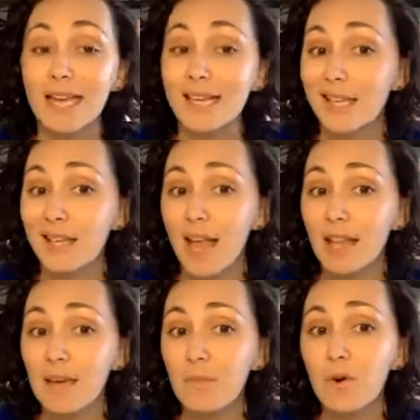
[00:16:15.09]
isn't
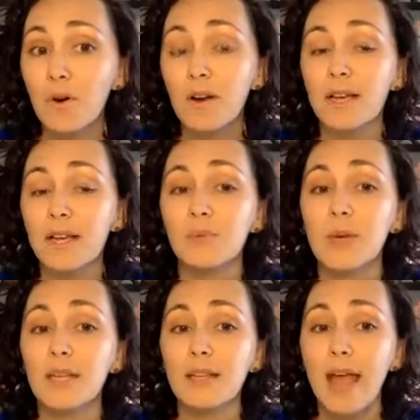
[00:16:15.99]
anymore is
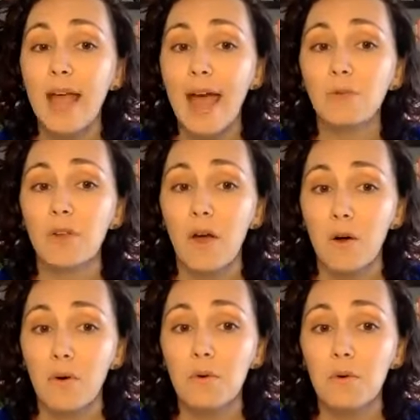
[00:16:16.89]
we now
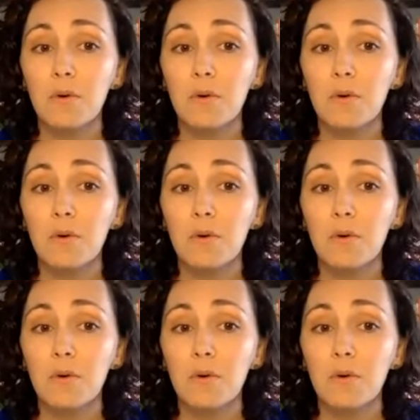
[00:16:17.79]
know